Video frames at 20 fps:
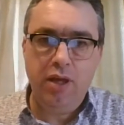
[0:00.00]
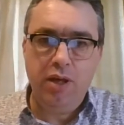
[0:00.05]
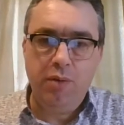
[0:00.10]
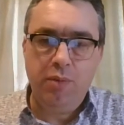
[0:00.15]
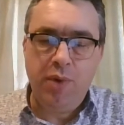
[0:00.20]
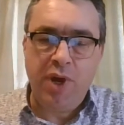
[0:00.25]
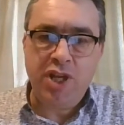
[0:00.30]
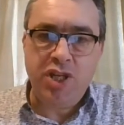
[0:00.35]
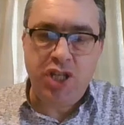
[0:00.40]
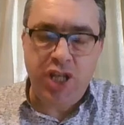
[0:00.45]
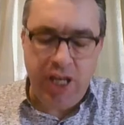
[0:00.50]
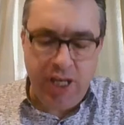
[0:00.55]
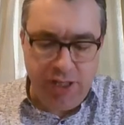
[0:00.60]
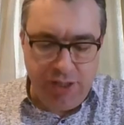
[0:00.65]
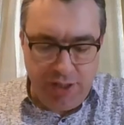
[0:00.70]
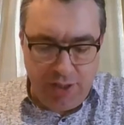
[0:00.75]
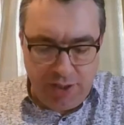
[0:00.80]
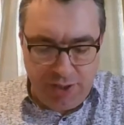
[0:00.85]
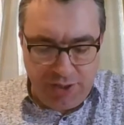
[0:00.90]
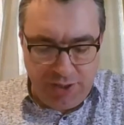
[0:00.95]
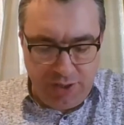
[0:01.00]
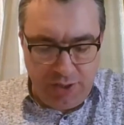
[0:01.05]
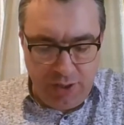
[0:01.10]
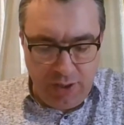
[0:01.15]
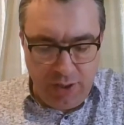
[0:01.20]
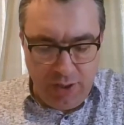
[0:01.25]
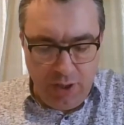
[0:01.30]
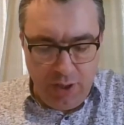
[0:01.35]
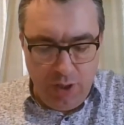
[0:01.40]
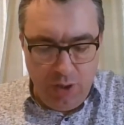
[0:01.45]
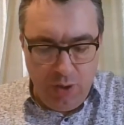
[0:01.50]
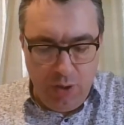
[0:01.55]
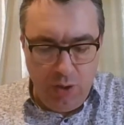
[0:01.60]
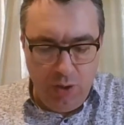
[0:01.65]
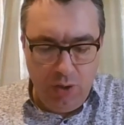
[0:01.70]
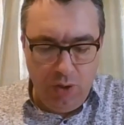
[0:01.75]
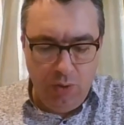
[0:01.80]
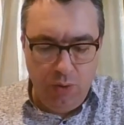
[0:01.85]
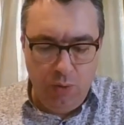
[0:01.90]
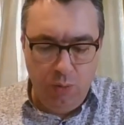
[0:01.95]
When Jesus
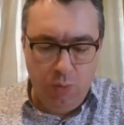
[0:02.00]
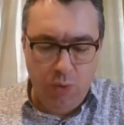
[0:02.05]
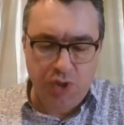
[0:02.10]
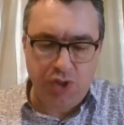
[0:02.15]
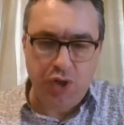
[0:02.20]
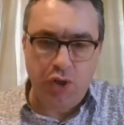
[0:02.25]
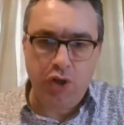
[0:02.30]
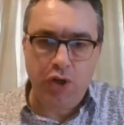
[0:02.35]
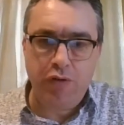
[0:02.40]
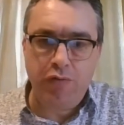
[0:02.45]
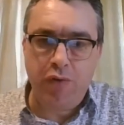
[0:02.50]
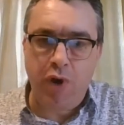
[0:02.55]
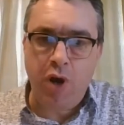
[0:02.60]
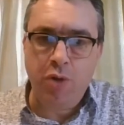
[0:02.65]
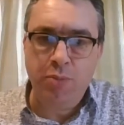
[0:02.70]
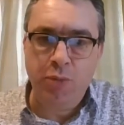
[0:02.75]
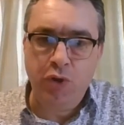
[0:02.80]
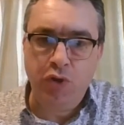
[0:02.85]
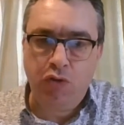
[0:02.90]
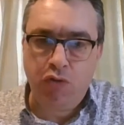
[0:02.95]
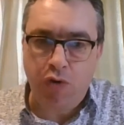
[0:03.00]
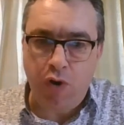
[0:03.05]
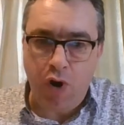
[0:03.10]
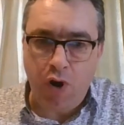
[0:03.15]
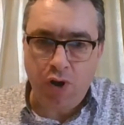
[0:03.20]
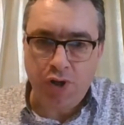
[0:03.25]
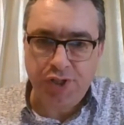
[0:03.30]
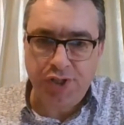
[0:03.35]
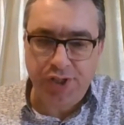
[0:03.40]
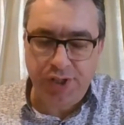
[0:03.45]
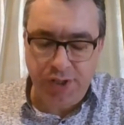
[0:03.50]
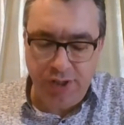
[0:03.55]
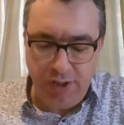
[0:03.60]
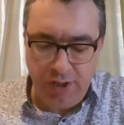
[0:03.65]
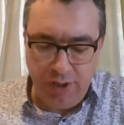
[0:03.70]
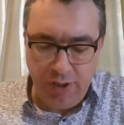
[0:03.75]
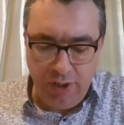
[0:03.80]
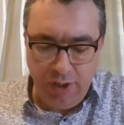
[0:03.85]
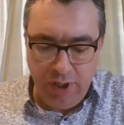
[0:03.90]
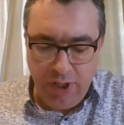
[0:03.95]
was on a Roman cross,
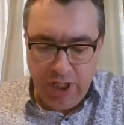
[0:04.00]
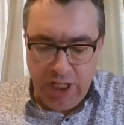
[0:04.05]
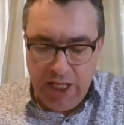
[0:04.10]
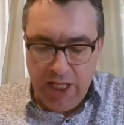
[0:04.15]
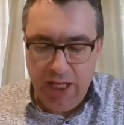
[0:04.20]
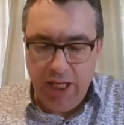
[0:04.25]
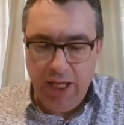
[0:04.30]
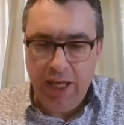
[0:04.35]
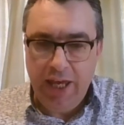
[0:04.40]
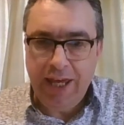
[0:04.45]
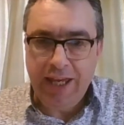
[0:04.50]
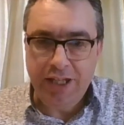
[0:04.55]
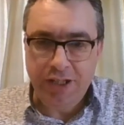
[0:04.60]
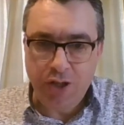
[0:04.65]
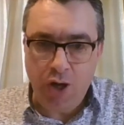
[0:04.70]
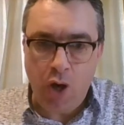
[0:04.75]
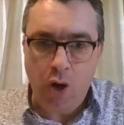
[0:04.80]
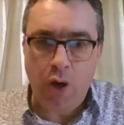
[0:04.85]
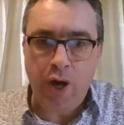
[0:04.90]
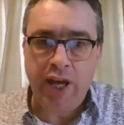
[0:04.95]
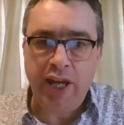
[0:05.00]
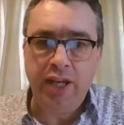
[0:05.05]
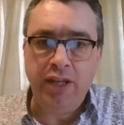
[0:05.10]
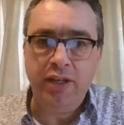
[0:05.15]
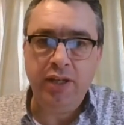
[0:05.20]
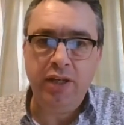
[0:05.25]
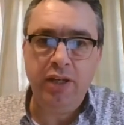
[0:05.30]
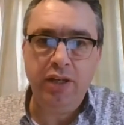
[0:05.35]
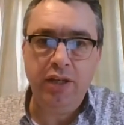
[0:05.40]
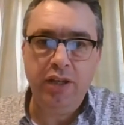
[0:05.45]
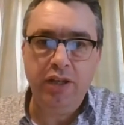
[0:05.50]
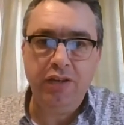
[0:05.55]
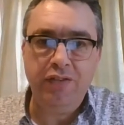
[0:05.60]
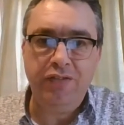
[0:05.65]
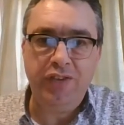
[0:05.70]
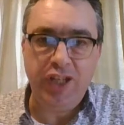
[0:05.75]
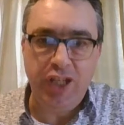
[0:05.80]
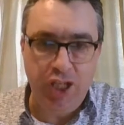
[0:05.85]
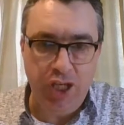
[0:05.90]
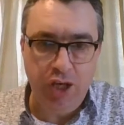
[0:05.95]
he died
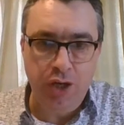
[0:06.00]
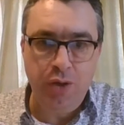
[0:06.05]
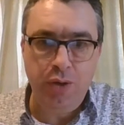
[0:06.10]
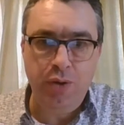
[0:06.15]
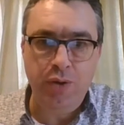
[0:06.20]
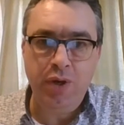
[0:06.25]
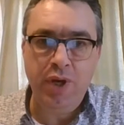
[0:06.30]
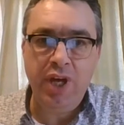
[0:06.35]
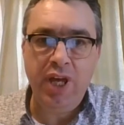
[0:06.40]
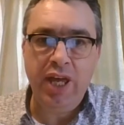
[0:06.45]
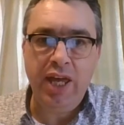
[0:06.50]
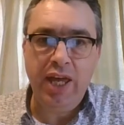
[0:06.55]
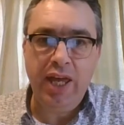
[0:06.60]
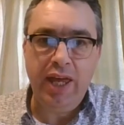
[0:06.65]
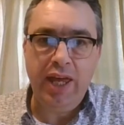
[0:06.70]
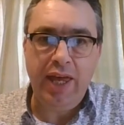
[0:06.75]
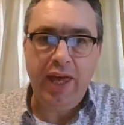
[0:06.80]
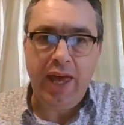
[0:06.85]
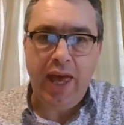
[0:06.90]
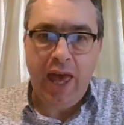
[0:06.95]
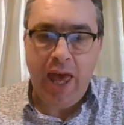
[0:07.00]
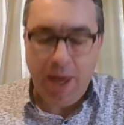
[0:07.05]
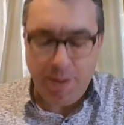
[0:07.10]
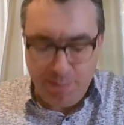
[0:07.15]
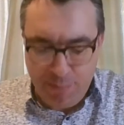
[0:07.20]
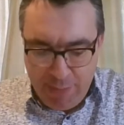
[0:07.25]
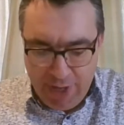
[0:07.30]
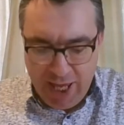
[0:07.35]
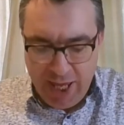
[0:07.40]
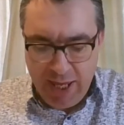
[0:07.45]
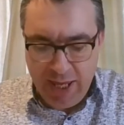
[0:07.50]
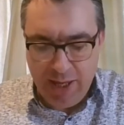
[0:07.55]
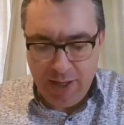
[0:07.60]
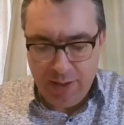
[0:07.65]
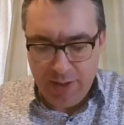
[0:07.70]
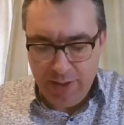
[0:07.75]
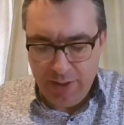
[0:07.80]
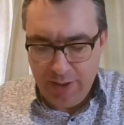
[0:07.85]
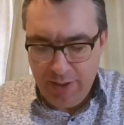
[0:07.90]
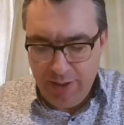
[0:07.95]
for you and me.
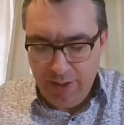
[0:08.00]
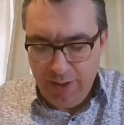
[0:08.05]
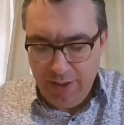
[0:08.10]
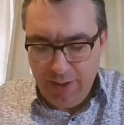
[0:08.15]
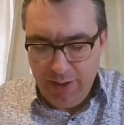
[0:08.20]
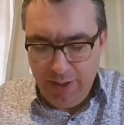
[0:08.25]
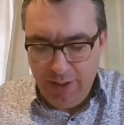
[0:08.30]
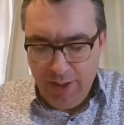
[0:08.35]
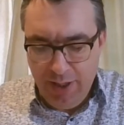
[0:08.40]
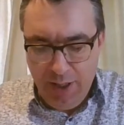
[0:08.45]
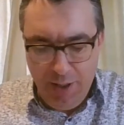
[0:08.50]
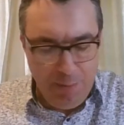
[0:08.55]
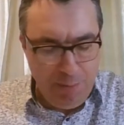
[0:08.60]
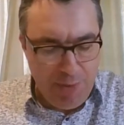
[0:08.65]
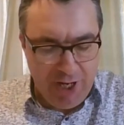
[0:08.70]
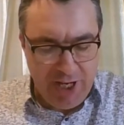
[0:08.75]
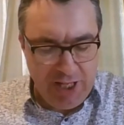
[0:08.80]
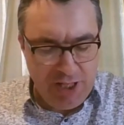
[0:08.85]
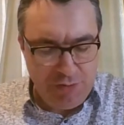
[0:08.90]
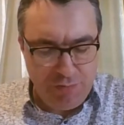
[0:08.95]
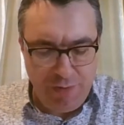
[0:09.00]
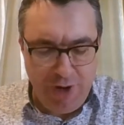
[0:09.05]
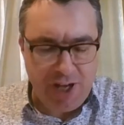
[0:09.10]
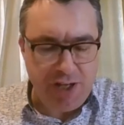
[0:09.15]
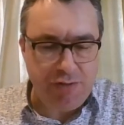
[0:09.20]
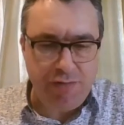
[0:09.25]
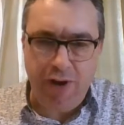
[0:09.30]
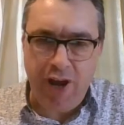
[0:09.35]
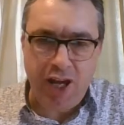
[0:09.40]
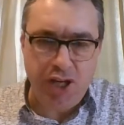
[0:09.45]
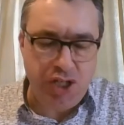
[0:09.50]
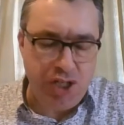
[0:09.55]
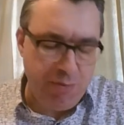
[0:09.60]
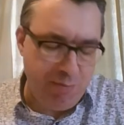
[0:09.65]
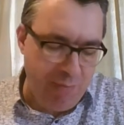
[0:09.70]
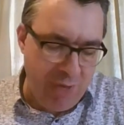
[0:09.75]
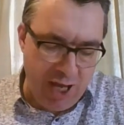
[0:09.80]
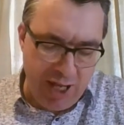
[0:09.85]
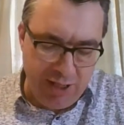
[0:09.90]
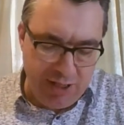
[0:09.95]
But his resurrection
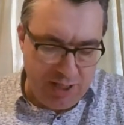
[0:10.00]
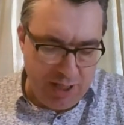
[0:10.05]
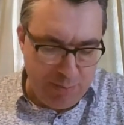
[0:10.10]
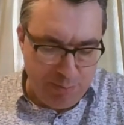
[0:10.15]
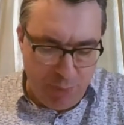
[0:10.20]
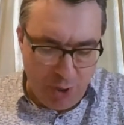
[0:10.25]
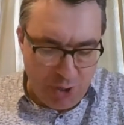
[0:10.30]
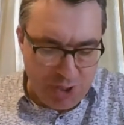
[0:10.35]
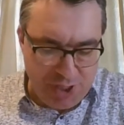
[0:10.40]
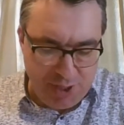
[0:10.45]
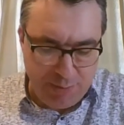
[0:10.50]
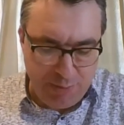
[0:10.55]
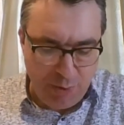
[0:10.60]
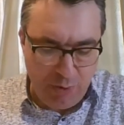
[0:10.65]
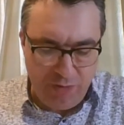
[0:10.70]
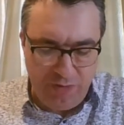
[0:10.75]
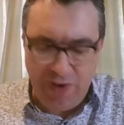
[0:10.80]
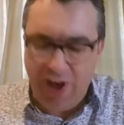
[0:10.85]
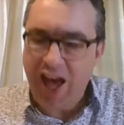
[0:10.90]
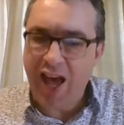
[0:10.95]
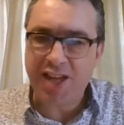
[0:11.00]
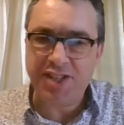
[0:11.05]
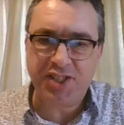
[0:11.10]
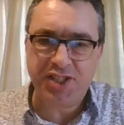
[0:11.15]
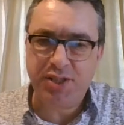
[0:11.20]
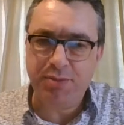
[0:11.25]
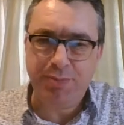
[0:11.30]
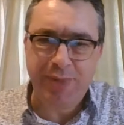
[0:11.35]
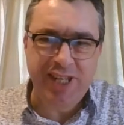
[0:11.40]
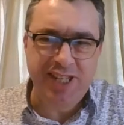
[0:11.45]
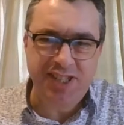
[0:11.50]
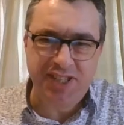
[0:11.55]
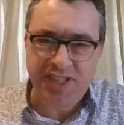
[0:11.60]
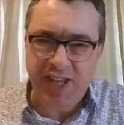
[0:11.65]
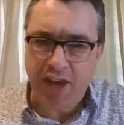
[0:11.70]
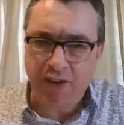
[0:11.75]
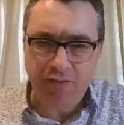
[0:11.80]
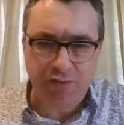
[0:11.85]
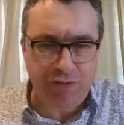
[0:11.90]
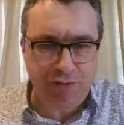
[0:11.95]
makes it possible for us to be
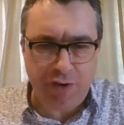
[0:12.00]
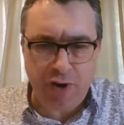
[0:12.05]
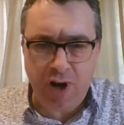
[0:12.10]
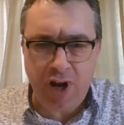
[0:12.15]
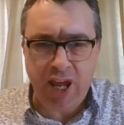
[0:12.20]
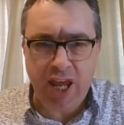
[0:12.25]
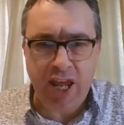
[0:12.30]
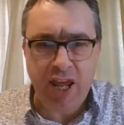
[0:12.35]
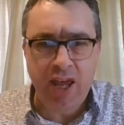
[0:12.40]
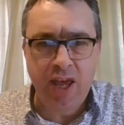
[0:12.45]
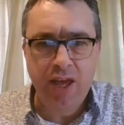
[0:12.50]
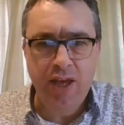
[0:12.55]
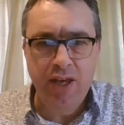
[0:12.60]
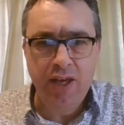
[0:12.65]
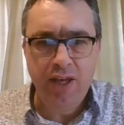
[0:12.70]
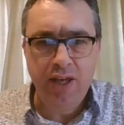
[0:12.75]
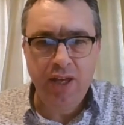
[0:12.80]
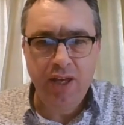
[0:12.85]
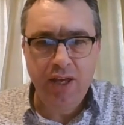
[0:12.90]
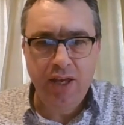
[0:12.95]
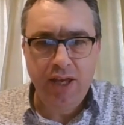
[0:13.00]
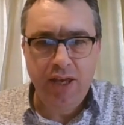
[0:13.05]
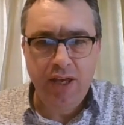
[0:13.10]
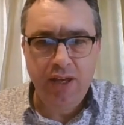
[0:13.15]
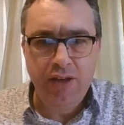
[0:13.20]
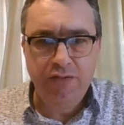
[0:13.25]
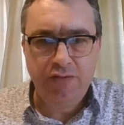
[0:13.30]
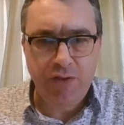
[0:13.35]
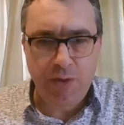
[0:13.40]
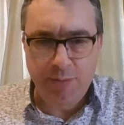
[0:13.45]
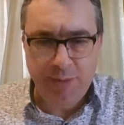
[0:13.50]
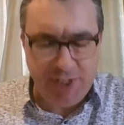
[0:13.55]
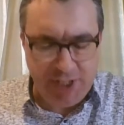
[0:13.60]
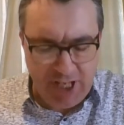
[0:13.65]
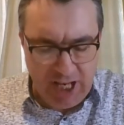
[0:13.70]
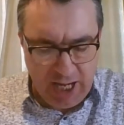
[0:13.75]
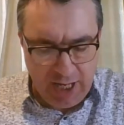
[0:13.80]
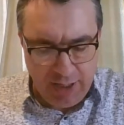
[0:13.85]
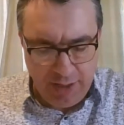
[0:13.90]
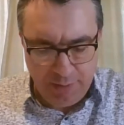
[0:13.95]
set free from
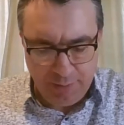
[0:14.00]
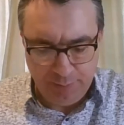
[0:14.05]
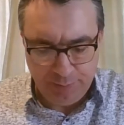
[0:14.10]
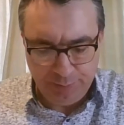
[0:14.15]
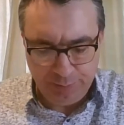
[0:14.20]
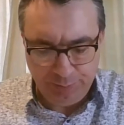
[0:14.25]
sin.